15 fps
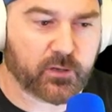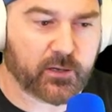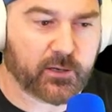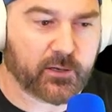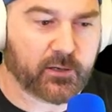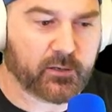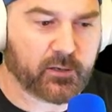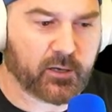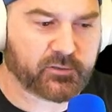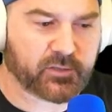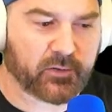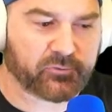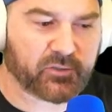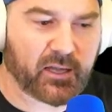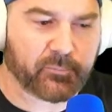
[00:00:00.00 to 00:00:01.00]
a tough
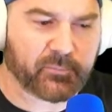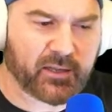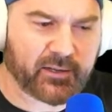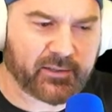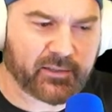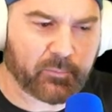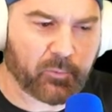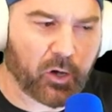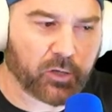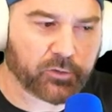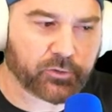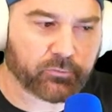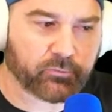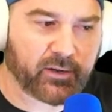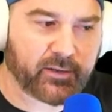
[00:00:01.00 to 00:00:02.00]
time getting them all to
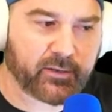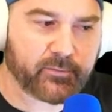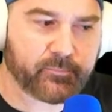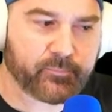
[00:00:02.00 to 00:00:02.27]
ring,